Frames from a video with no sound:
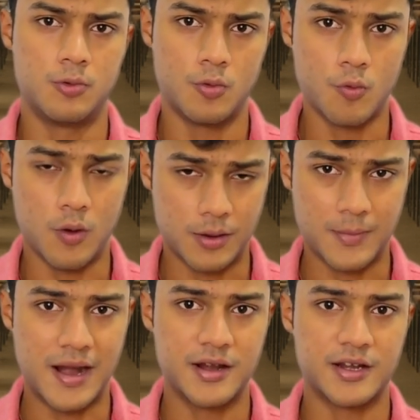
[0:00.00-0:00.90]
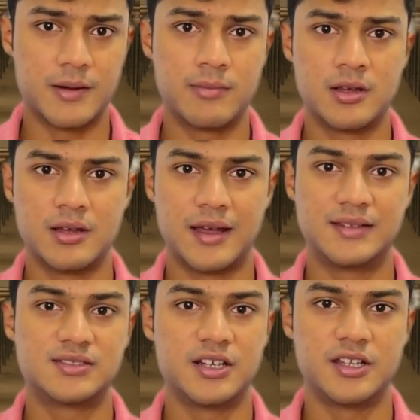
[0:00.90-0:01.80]
one bad attempt,
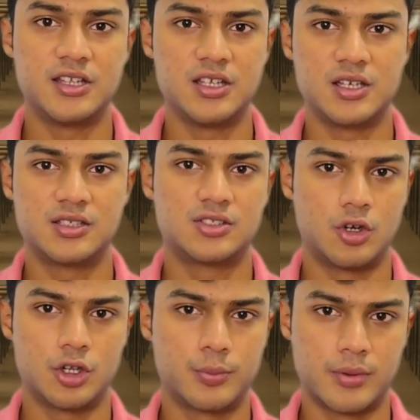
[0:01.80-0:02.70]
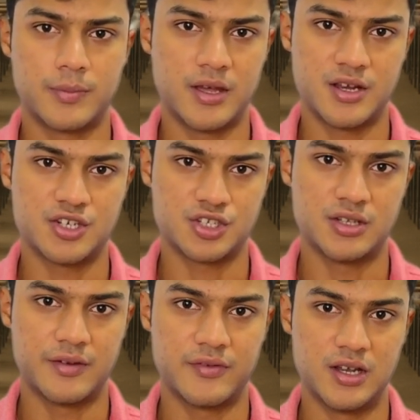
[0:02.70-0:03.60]
and suddenly it's not your preparation
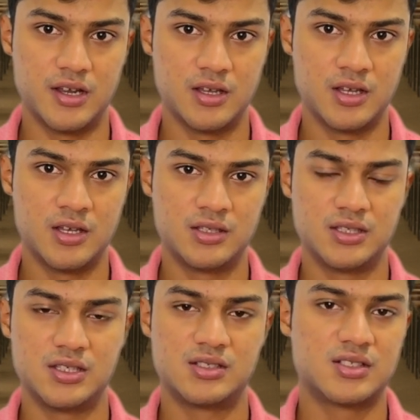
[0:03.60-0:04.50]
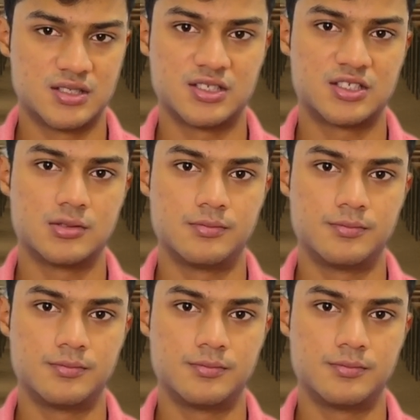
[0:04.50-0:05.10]
that failed, it's the system.